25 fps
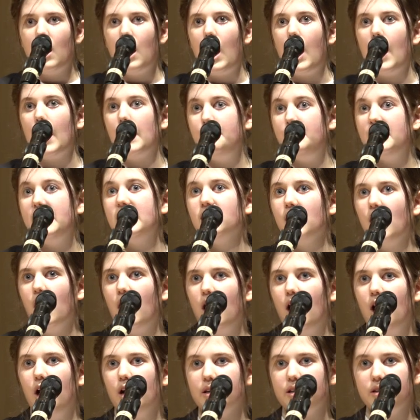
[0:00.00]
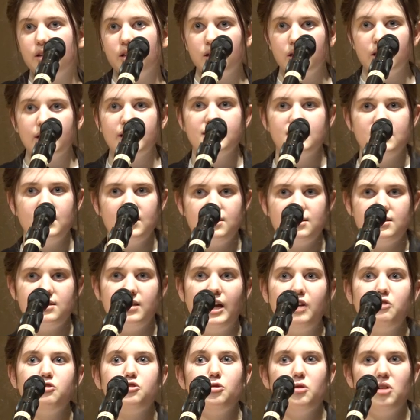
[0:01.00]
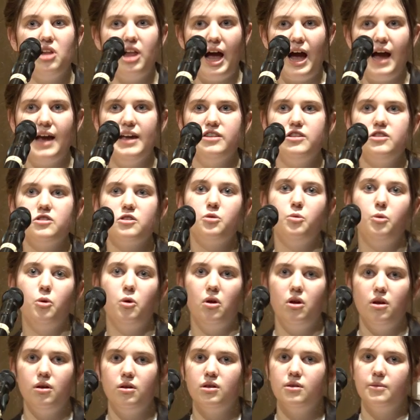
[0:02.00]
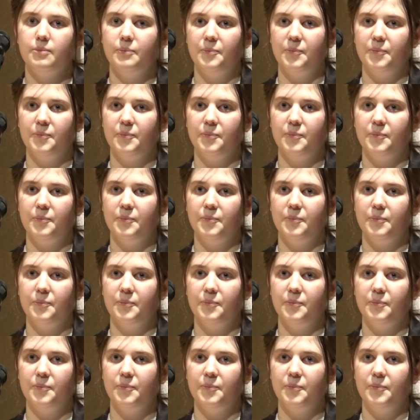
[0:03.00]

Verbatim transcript: I belong to Central High School.